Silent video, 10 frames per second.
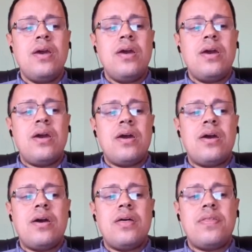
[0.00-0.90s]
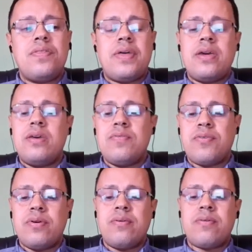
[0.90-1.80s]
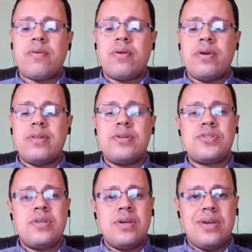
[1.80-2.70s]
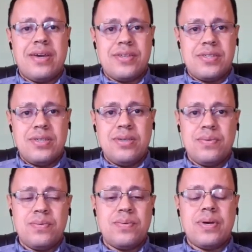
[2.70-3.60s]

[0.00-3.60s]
Thank you for your good listening, and see you